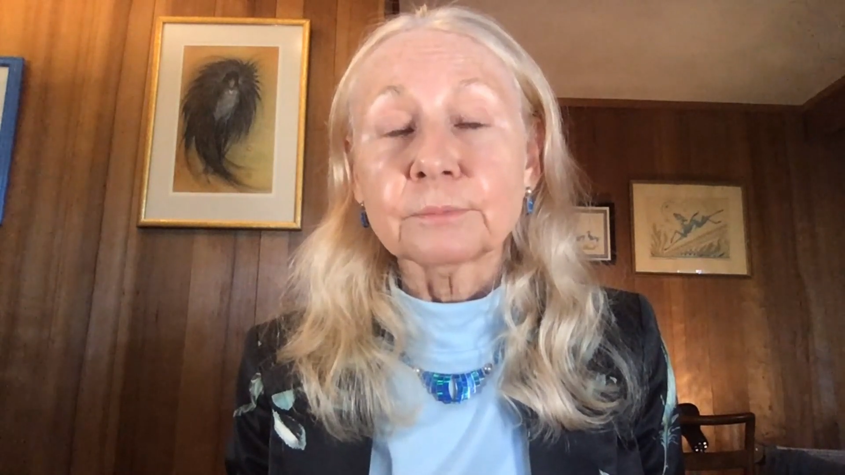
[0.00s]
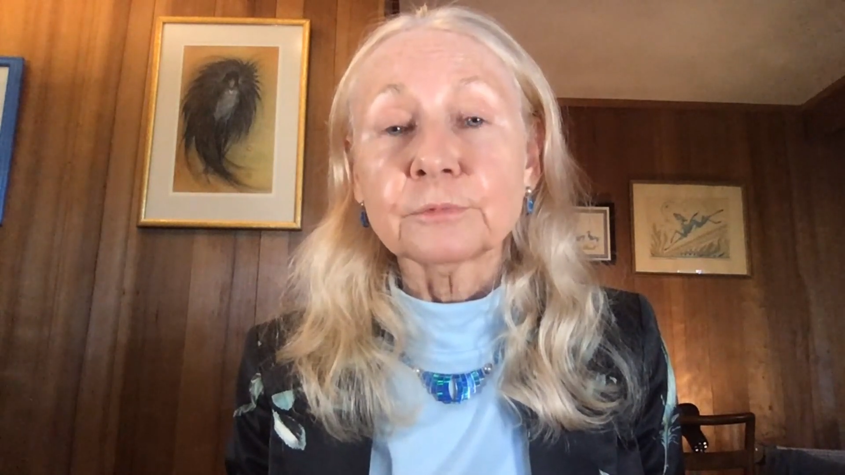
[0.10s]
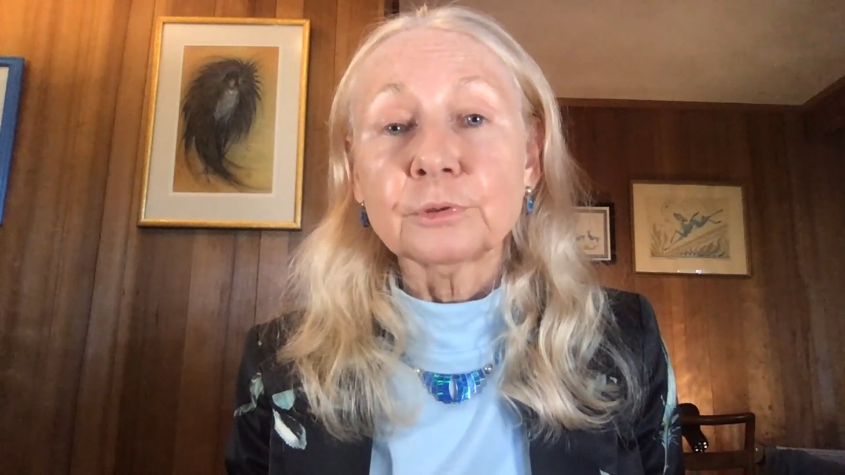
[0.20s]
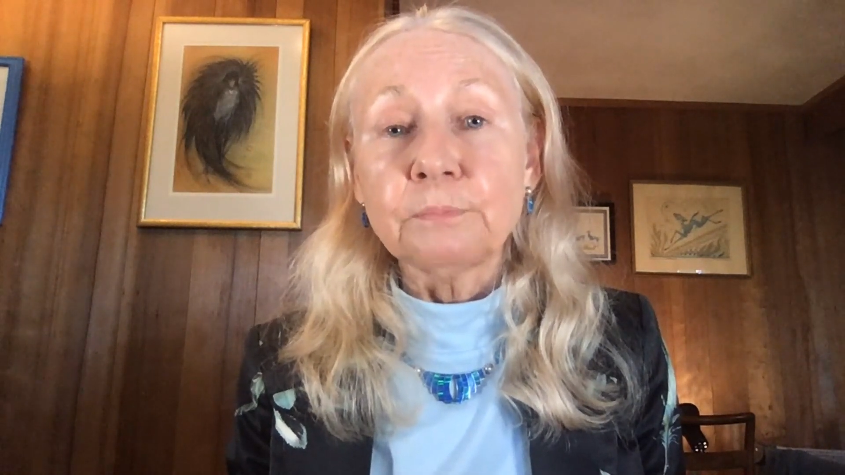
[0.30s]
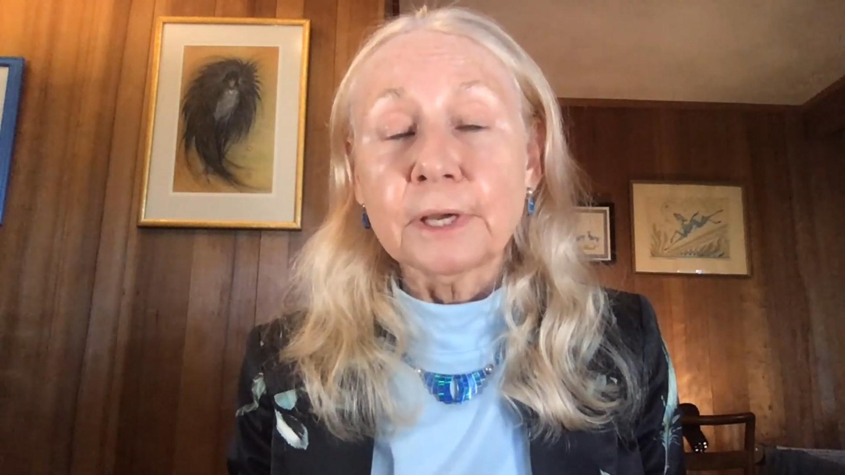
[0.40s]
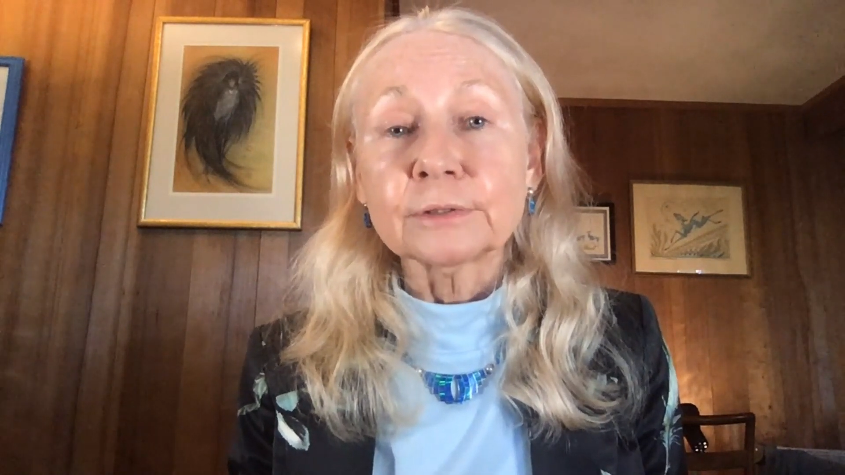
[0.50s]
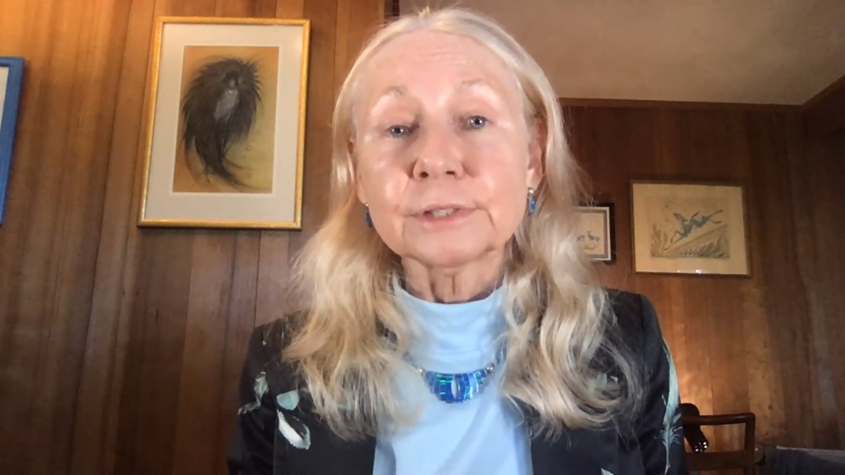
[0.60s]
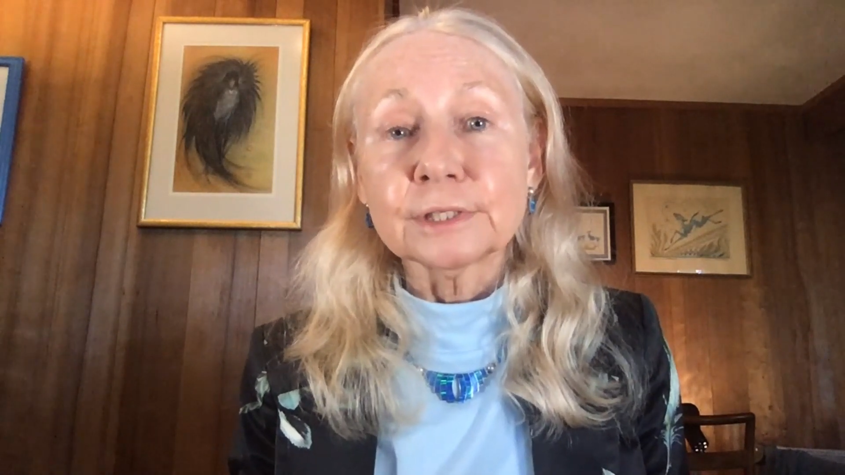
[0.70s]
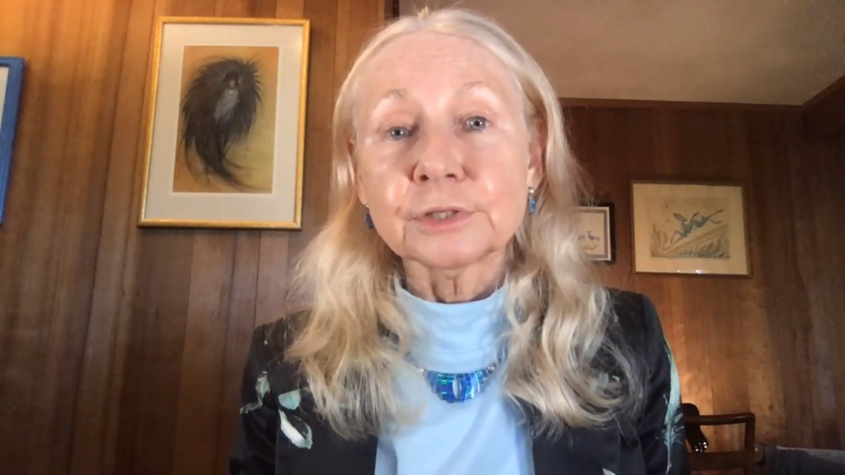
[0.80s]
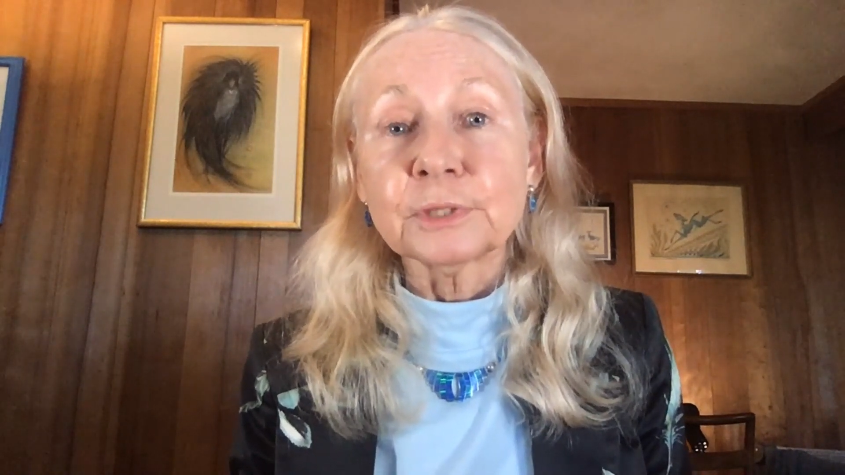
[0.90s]
them through better
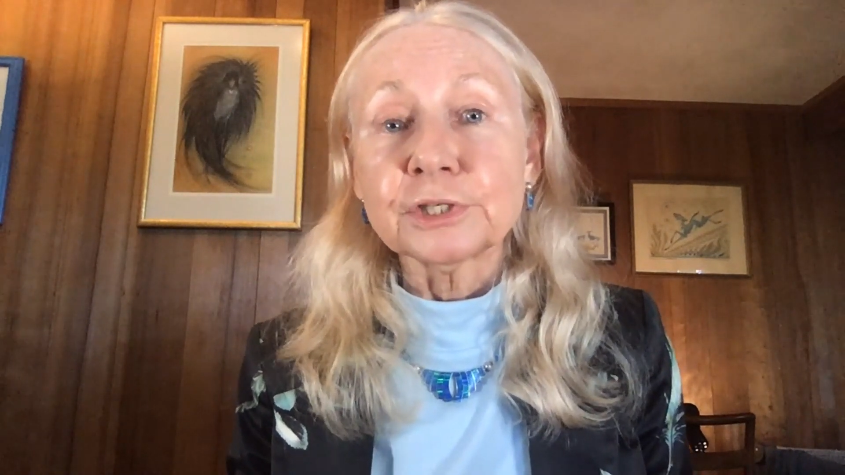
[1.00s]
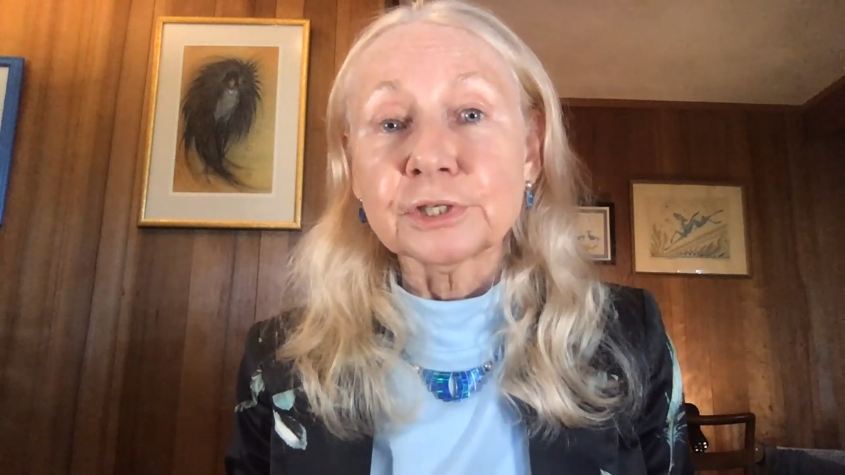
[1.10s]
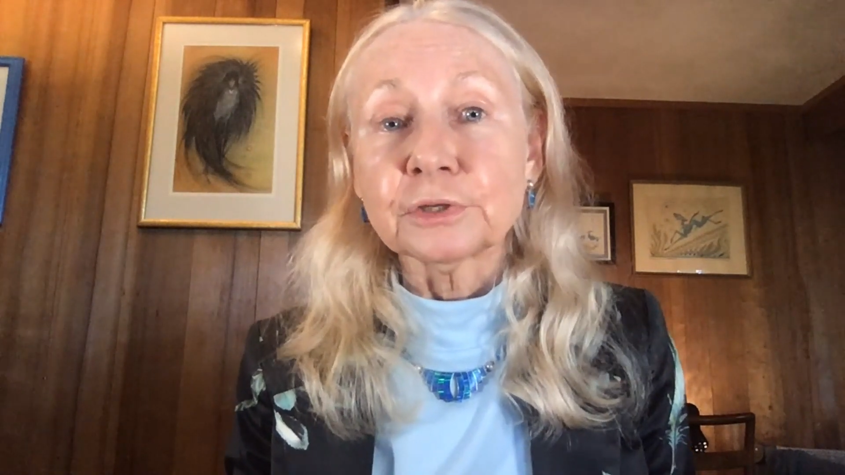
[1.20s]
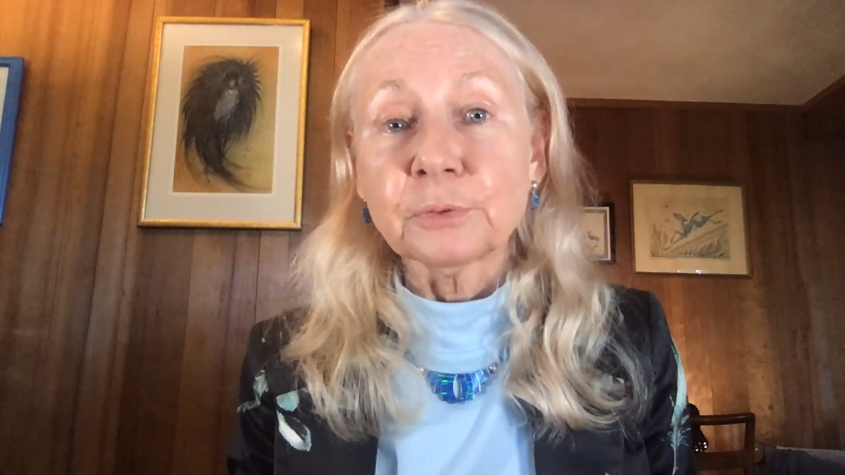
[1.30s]
situation